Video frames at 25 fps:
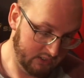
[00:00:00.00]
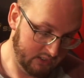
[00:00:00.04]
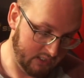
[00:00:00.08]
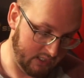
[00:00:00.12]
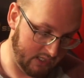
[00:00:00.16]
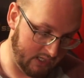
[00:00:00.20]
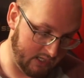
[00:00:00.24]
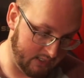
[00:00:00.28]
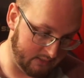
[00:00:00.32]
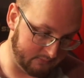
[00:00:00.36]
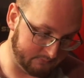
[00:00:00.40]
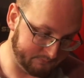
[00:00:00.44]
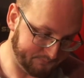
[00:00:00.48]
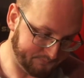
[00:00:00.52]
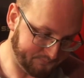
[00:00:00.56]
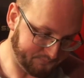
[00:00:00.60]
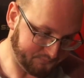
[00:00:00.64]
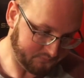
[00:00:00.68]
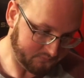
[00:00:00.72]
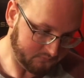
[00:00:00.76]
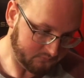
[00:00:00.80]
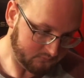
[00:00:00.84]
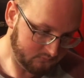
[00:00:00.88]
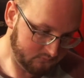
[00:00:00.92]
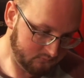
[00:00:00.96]
Um,
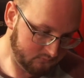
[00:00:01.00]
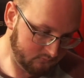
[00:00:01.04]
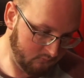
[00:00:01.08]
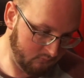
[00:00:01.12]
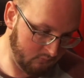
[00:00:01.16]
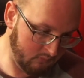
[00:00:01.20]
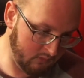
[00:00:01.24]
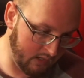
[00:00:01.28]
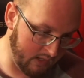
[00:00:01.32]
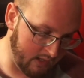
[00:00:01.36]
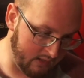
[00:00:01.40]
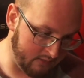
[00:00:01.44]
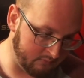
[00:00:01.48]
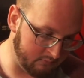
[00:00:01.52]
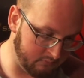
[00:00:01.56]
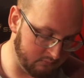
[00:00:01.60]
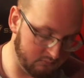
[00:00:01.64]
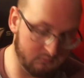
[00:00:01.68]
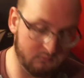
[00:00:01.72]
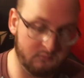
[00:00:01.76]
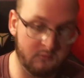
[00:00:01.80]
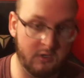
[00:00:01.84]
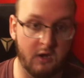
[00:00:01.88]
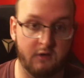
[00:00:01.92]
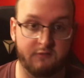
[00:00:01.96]
and
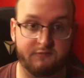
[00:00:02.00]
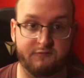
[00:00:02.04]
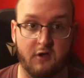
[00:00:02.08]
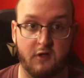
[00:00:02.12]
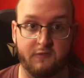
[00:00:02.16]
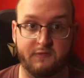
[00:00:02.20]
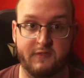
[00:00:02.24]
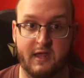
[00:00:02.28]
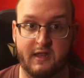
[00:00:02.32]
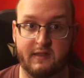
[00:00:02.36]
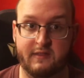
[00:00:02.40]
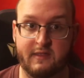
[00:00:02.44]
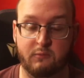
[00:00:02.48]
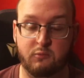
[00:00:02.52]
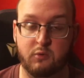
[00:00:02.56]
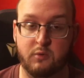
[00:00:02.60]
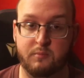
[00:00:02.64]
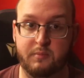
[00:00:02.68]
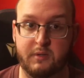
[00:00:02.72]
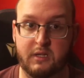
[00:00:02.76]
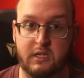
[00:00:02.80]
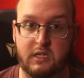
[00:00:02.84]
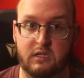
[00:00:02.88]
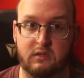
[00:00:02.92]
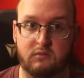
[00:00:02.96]
you know felt that that would
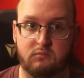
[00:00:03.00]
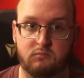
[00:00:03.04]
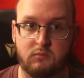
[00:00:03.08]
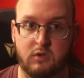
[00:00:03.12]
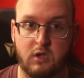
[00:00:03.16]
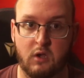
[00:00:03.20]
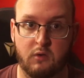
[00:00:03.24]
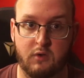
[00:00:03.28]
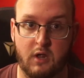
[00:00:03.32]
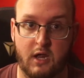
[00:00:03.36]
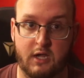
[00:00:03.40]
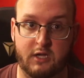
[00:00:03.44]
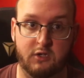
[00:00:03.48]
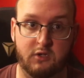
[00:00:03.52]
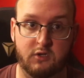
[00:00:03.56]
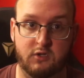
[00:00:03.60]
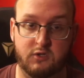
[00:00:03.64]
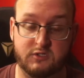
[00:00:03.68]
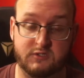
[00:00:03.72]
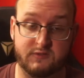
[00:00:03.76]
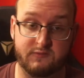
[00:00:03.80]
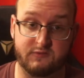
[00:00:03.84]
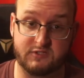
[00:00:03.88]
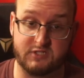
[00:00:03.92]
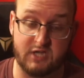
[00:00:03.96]
be you know not a good
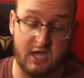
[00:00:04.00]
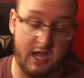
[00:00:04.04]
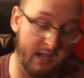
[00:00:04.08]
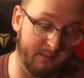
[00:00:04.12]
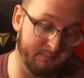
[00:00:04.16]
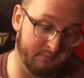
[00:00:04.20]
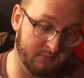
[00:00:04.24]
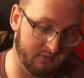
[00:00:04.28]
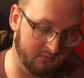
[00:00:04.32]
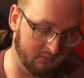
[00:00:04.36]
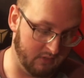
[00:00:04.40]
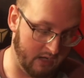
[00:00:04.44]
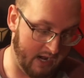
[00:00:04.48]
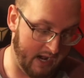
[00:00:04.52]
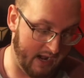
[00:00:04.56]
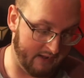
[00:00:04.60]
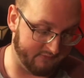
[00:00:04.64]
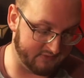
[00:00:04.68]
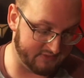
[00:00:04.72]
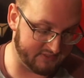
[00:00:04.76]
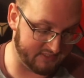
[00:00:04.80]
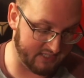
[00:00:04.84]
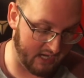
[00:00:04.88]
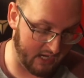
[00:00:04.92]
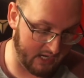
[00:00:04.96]
use of his time and i have to
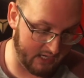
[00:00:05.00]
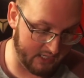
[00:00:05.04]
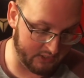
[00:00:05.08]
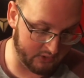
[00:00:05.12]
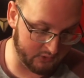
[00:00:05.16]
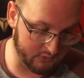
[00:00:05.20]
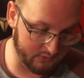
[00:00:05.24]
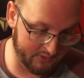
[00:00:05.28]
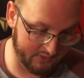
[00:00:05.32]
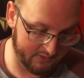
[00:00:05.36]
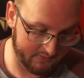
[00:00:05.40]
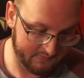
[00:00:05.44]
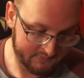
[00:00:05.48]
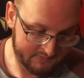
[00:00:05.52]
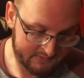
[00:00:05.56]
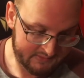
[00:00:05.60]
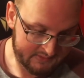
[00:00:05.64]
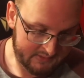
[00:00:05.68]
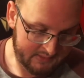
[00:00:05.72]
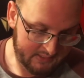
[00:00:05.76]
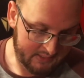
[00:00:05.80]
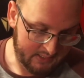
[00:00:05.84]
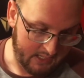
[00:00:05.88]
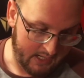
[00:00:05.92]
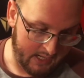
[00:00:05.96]
say i agree
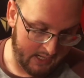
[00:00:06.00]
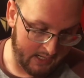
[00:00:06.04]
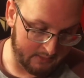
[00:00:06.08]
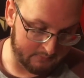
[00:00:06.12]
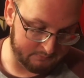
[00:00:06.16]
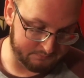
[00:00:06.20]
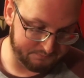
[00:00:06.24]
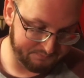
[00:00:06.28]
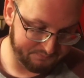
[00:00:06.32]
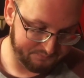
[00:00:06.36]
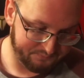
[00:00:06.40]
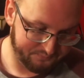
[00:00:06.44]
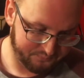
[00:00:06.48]
um,